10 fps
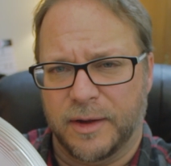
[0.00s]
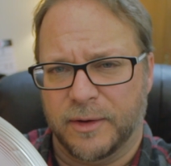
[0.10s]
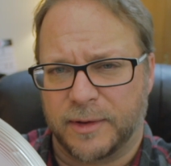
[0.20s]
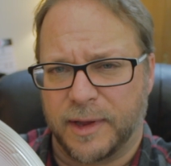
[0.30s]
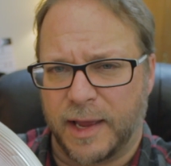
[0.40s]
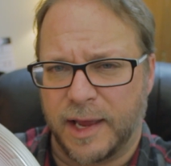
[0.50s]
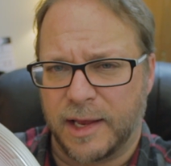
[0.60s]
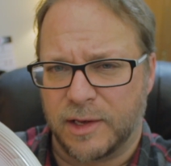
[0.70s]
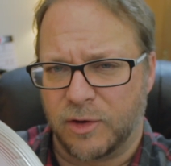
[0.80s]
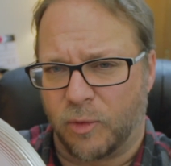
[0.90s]

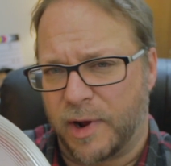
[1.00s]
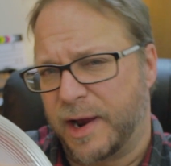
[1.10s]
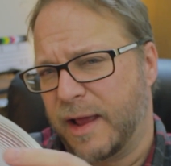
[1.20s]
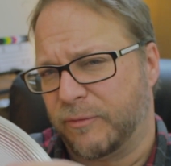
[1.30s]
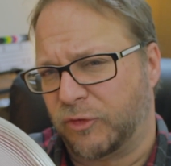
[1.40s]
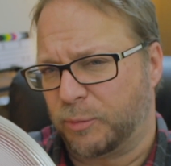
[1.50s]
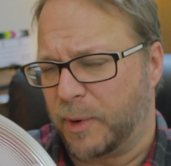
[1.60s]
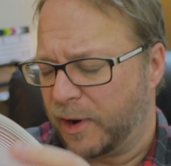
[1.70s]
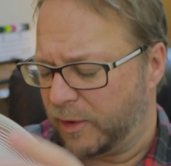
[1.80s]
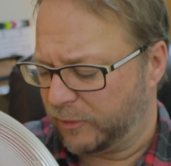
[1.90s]
Okay, and you'll want to have
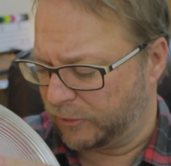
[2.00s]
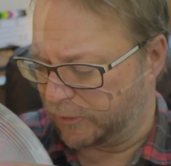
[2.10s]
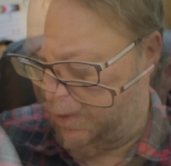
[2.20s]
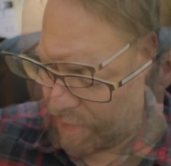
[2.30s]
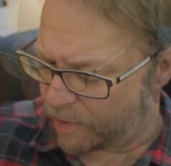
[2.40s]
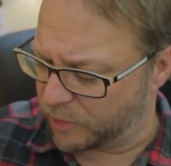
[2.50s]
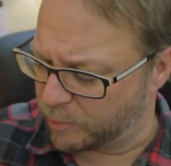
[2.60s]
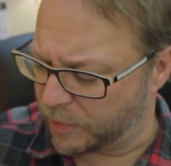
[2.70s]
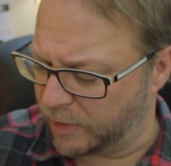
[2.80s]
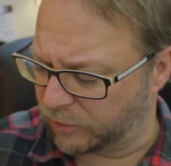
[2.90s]
spares. Another
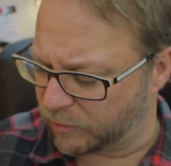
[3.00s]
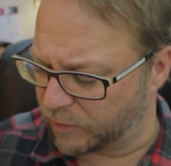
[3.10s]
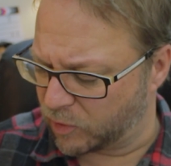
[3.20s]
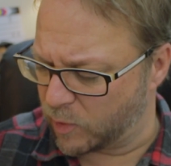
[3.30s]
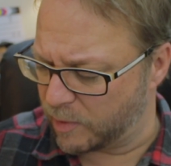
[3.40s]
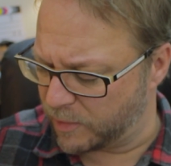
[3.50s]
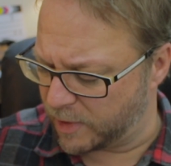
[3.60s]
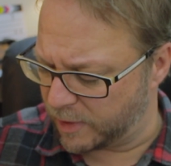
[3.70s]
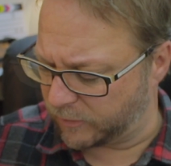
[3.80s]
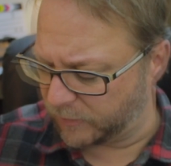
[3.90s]
piece of
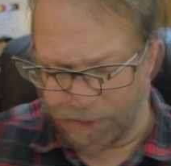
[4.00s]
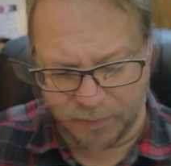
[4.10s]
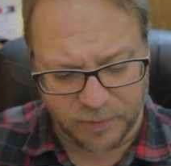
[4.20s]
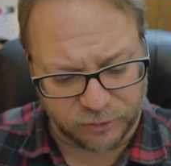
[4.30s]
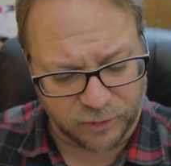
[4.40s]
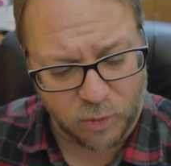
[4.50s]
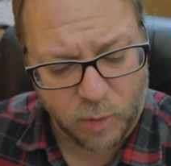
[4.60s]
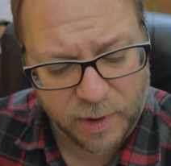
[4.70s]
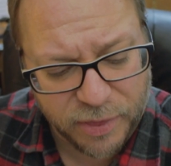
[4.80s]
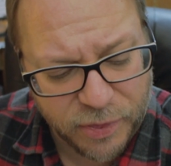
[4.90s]
equipment that you're going to
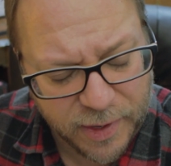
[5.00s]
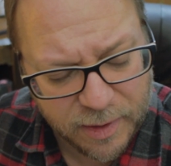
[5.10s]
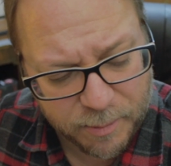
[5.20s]
want to think